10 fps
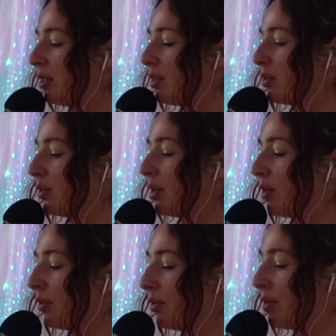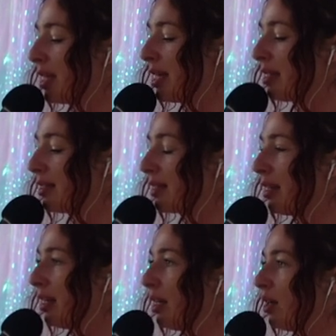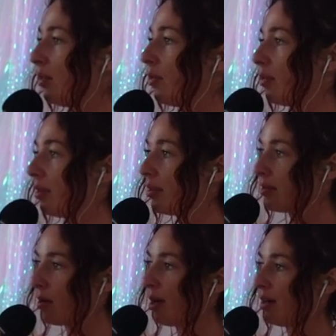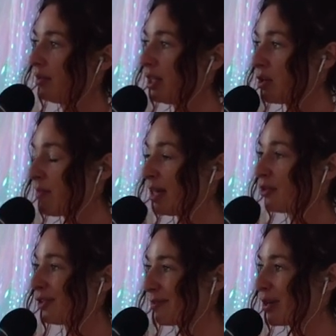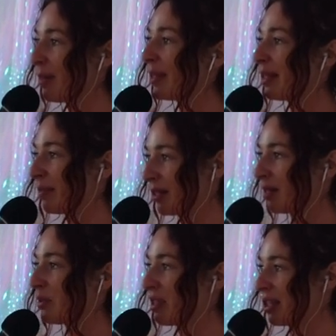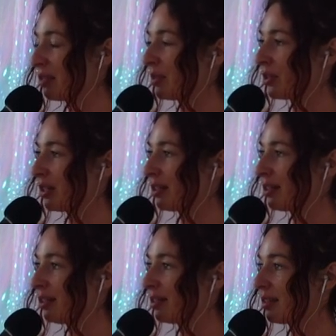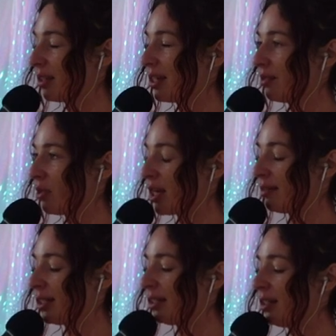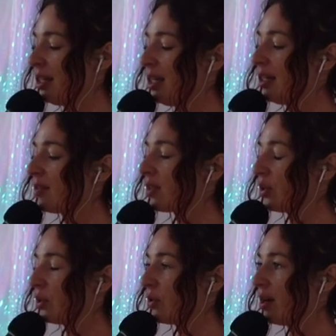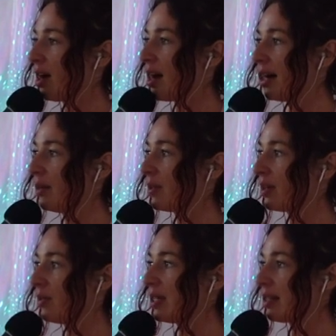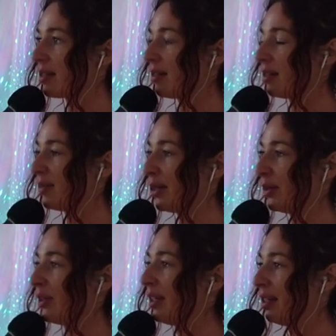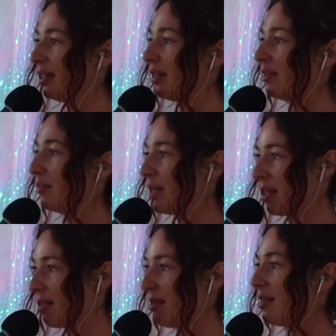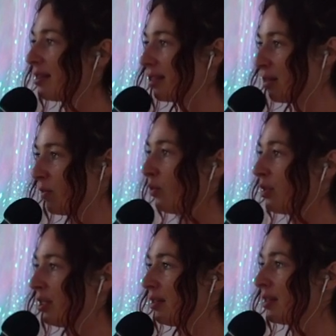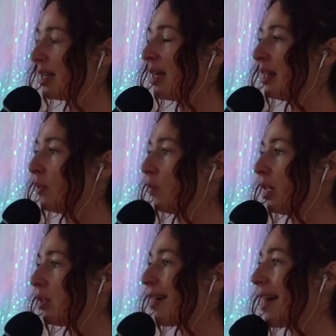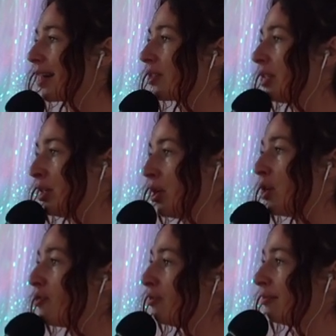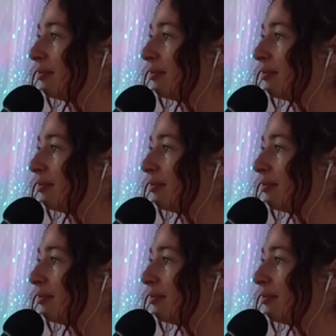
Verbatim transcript: you go through this, so I'll tell you my journaling prompt, and then I'm going to talk about the thing that Bashar says that the guy's channeling. So I would always talk about my thoughts, emotions, and then what do I actually know?